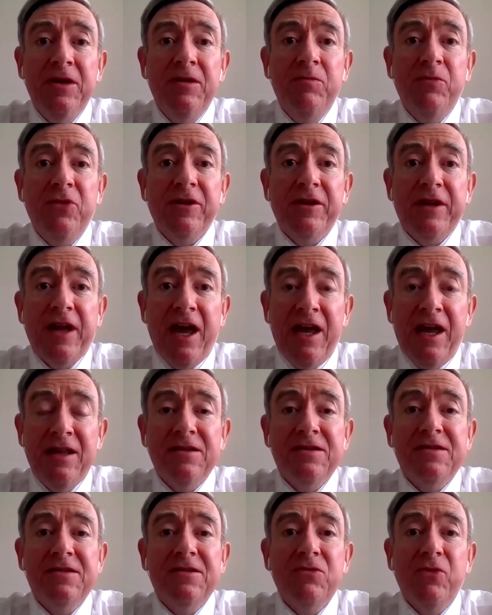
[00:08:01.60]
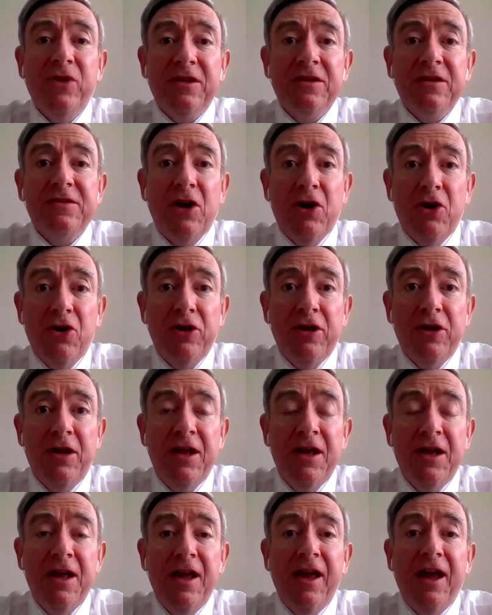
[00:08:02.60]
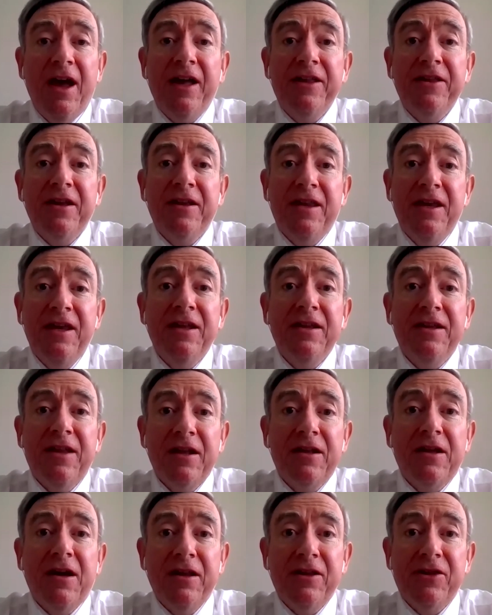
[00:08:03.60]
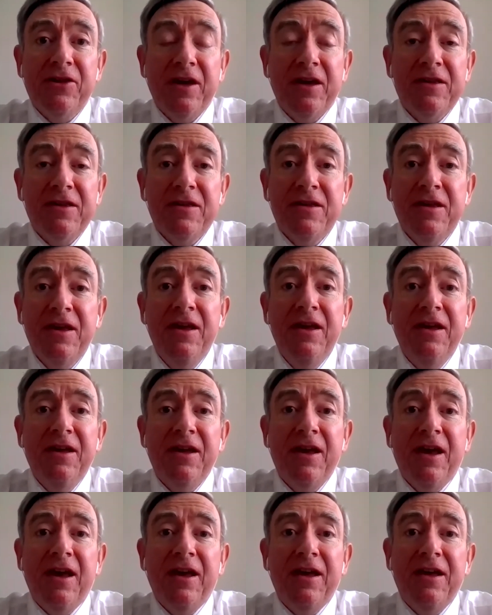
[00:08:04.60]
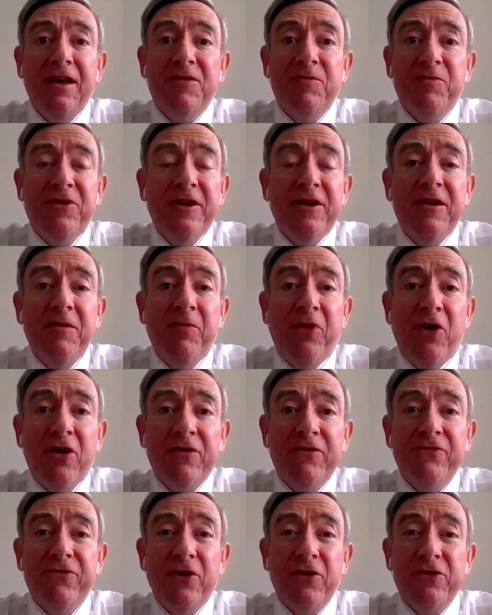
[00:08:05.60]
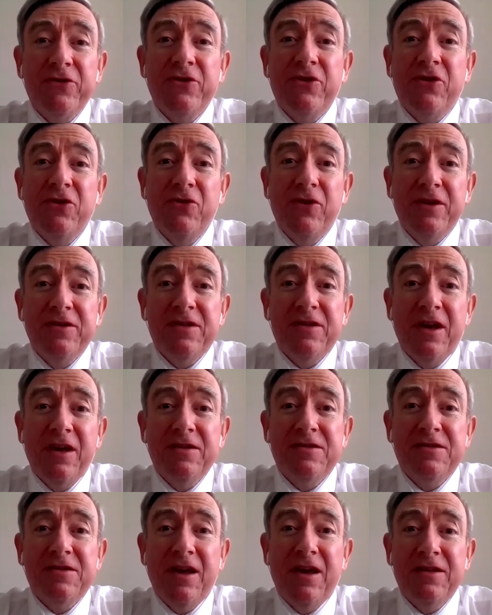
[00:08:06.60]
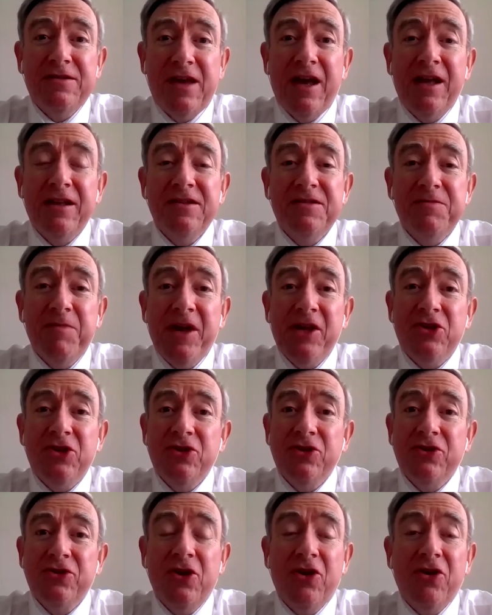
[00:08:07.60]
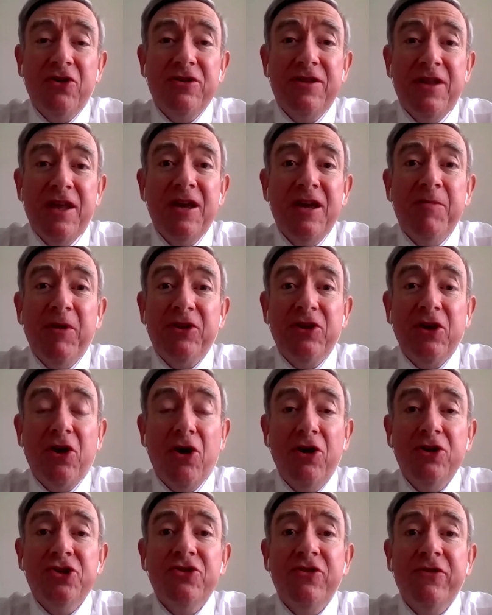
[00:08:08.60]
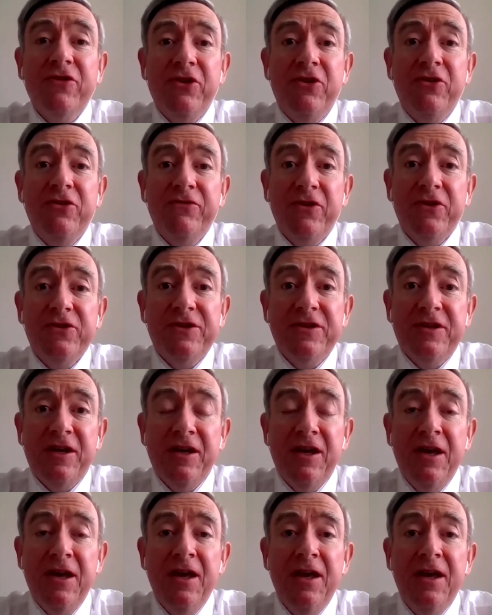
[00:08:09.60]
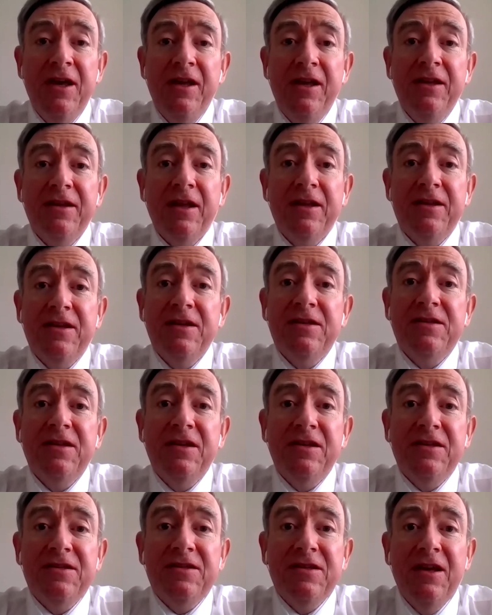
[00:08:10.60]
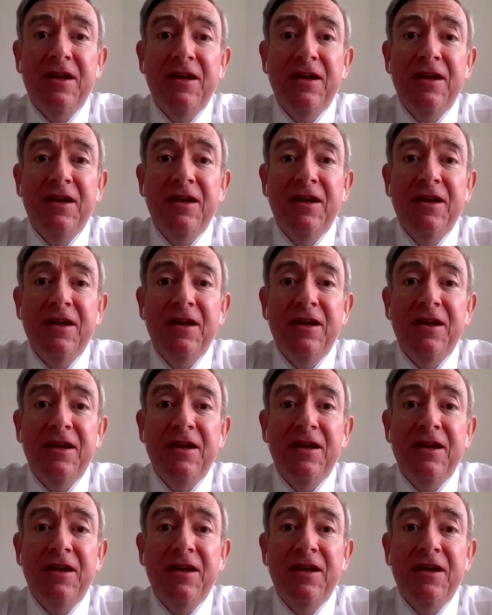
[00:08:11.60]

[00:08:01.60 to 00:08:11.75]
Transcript: but it ends with us all. And I think in that context, it's particularly important for us to, as Anne has mentioned, think about the culture of the university, that this is